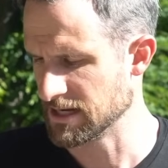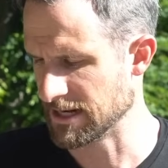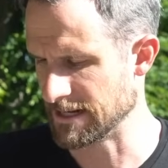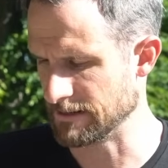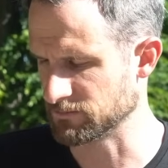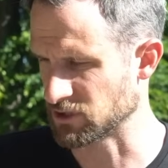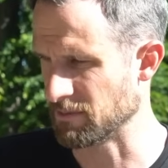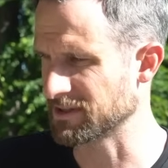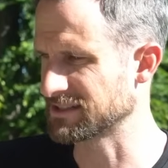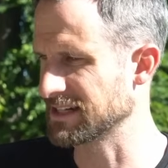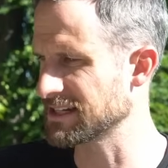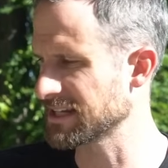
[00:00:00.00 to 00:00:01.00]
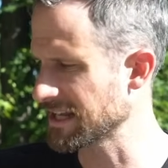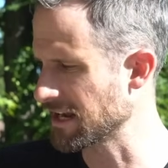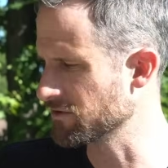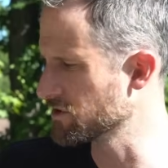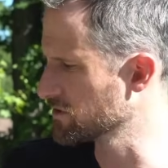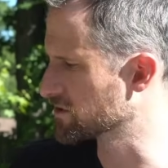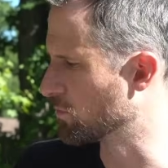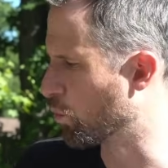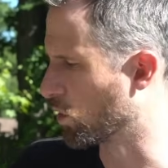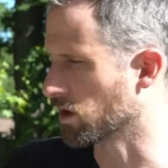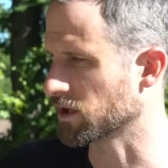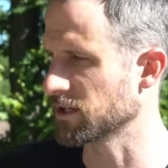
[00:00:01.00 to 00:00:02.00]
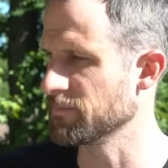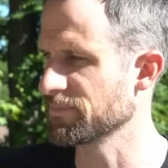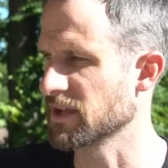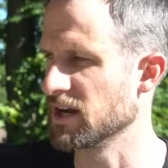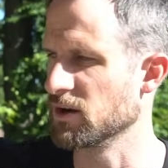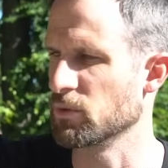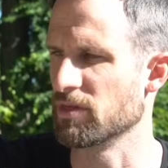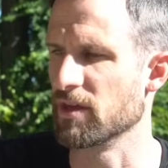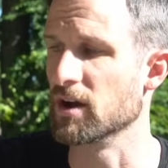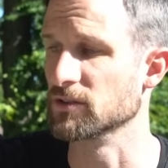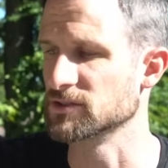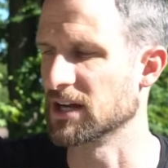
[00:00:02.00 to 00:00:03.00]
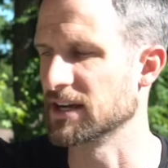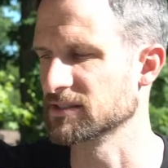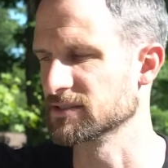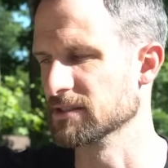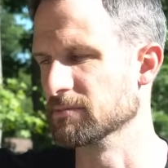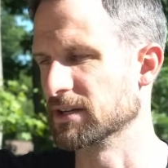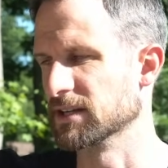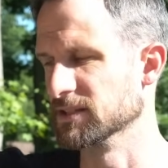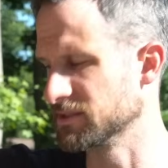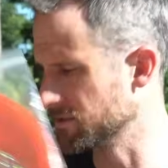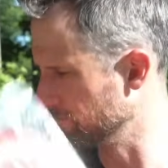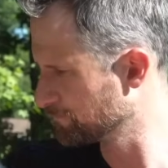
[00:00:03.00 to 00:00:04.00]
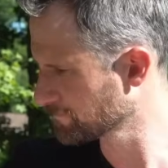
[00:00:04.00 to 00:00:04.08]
So I'm excited to get out and do some work with those, honestly, because